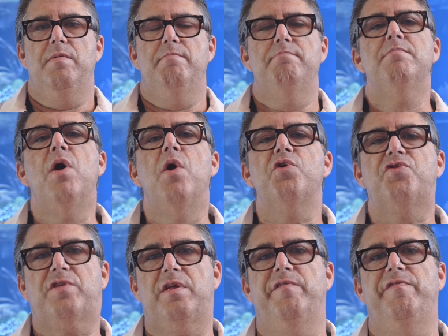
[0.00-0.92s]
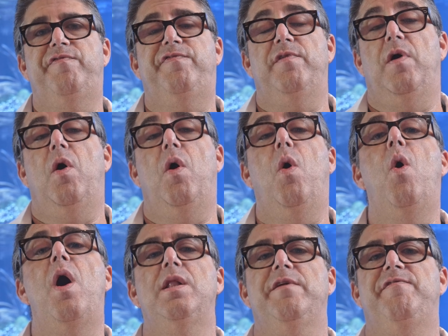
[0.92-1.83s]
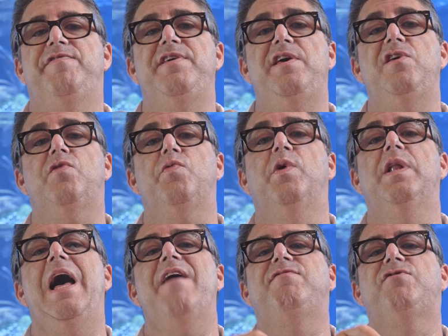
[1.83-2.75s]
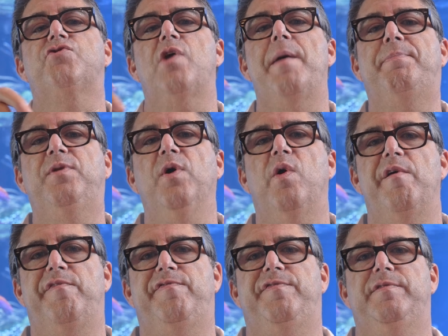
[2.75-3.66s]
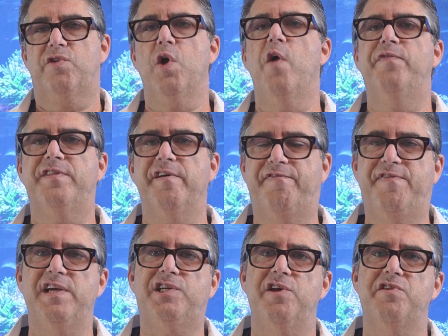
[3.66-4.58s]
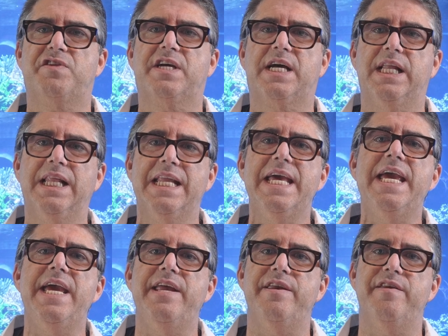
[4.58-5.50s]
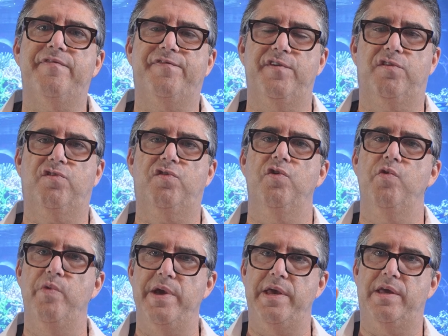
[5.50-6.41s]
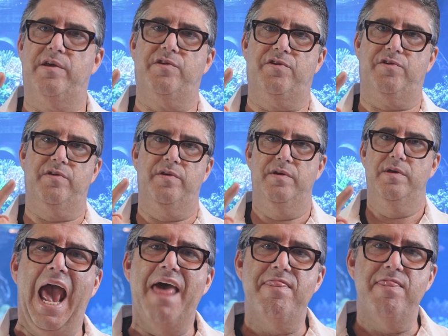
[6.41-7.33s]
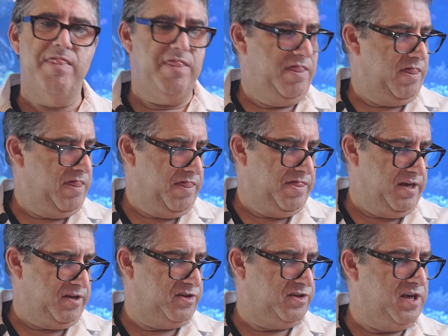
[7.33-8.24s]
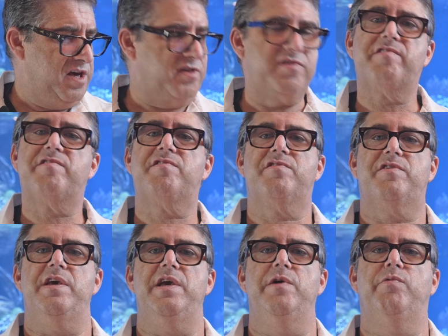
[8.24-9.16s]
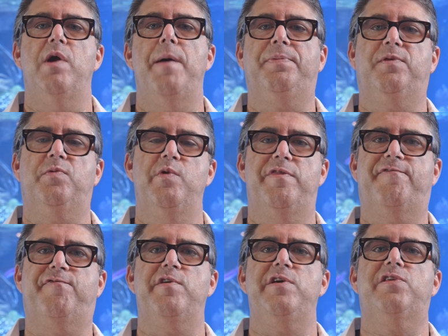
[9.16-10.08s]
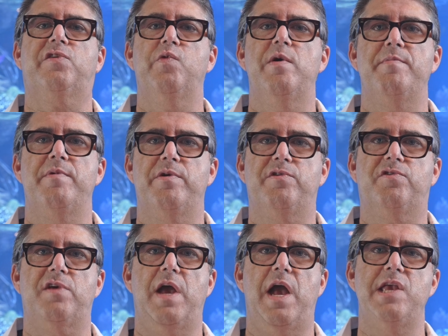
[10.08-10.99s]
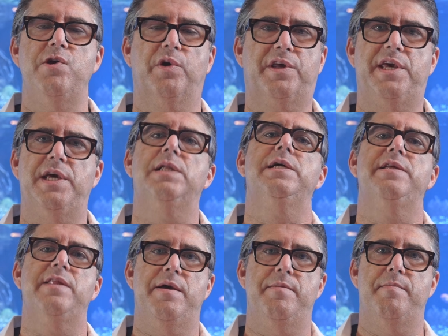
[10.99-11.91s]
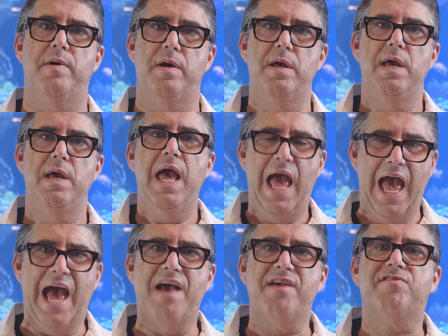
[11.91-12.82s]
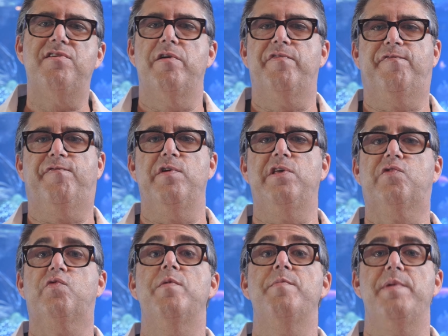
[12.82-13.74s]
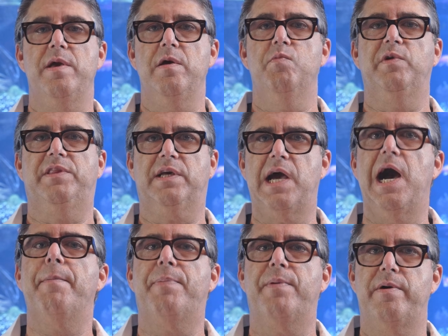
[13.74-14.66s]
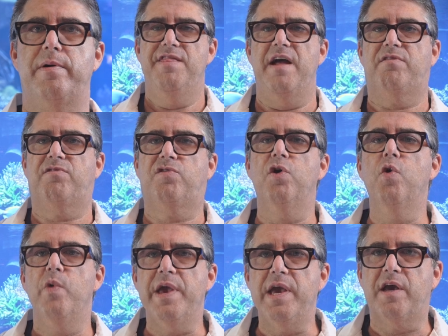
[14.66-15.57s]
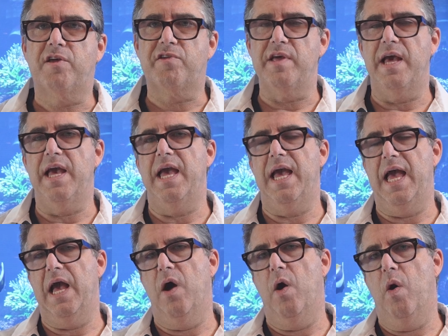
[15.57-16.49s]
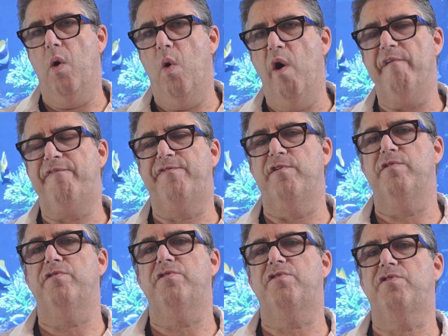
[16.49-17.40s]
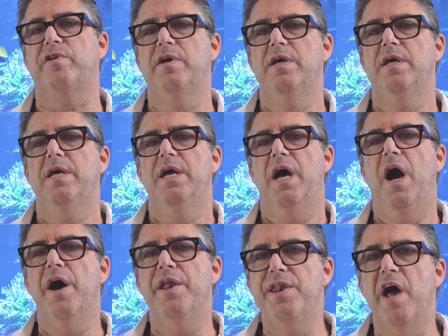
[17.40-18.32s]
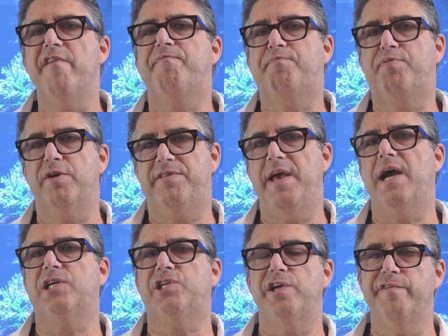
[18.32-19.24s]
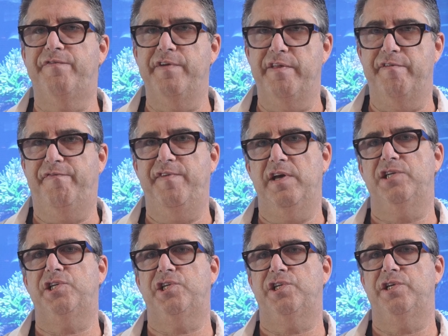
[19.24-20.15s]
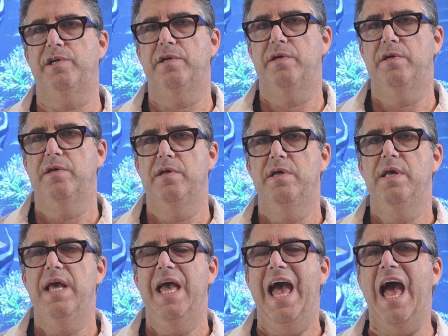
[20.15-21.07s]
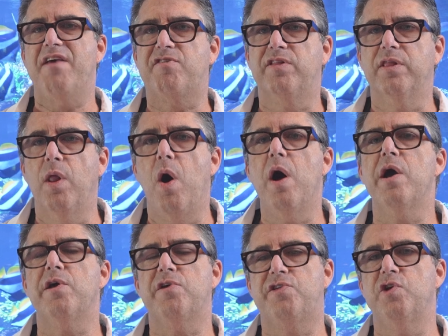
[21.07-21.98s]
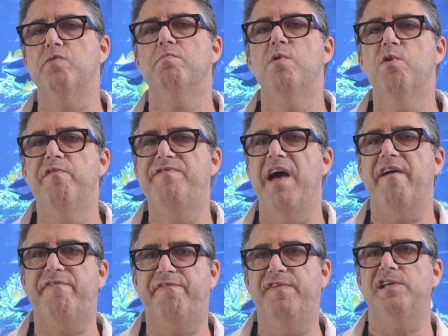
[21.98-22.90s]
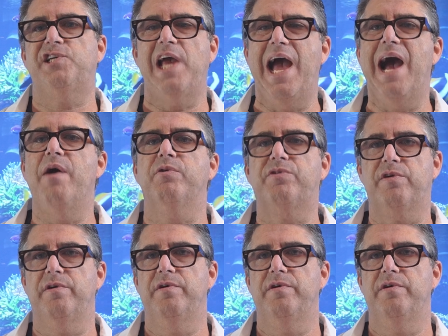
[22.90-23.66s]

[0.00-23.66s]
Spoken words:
most of all of these will have dropped off. So if the fish is clean for 2 weeks and the cysts erupt with free swimmers and you're killing them as they're free swimming with the copper, that 2 weeks offers enough protection for the fish as long as you move that fish out